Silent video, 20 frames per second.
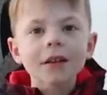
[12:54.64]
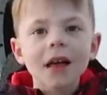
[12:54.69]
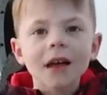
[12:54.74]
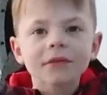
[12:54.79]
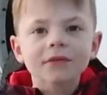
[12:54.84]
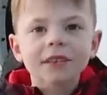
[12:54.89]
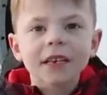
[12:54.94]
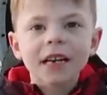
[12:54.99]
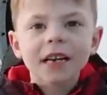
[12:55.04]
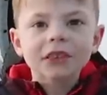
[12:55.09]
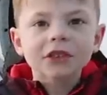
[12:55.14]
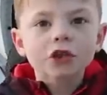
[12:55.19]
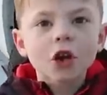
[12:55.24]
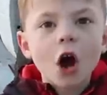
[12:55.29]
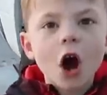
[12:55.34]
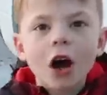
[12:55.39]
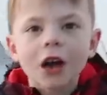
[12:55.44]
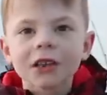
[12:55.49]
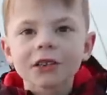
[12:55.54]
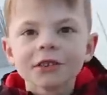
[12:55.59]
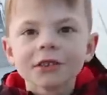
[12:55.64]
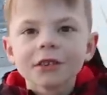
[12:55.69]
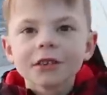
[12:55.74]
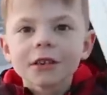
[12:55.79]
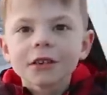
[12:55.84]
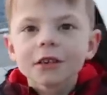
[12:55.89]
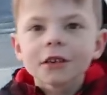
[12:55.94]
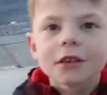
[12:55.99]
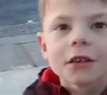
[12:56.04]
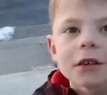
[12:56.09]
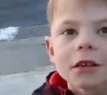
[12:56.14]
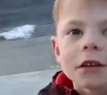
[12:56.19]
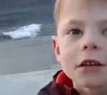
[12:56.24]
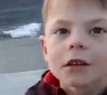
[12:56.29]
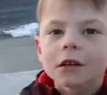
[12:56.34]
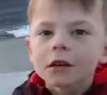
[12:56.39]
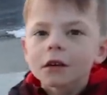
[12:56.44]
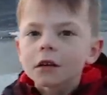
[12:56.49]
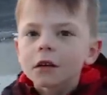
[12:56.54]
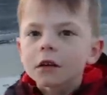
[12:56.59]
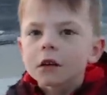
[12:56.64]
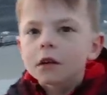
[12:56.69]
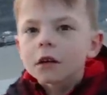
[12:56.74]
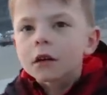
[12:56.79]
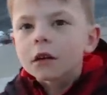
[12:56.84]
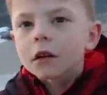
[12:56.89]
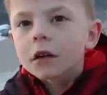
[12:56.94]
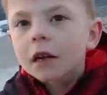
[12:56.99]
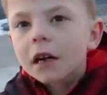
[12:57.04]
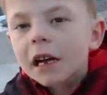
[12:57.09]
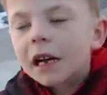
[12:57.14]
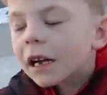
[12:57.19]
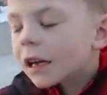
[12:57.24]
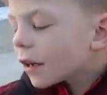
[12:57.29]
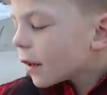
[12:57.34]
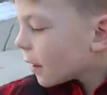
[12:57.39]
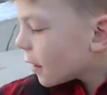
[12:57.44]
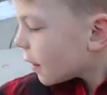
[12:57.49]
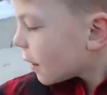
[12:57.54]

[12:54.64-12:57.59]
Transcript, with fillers: I left it, it's gone. We'll find it. What's the other